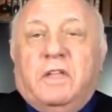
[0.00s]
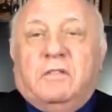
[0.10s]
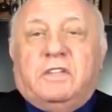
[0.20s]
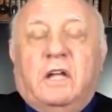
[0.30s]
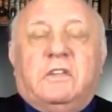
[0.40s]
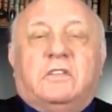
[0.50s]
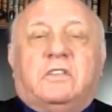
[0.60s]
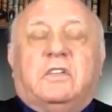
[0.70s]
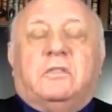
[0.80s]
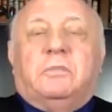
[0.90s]
They've done
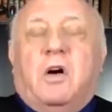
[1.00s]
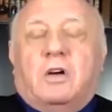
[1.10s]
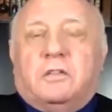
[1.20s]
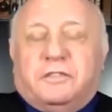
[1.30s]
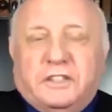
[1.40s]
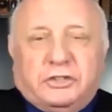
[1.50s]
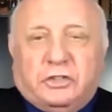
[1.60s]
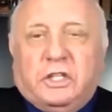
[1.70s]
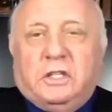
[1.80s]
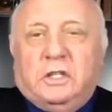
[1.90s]
this
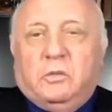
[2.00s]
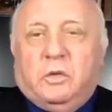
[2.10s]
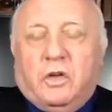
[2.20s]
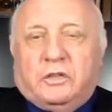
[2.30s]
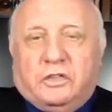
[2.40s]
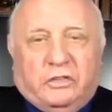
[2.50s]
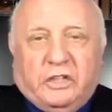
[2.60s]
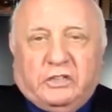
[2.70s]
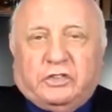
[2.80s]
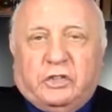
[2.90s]
artificially with
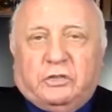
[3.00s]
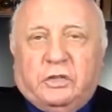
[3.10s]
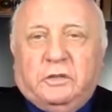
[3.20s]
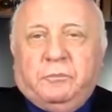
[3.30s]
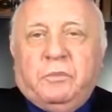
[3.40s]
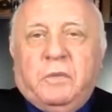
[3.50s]
autistic children.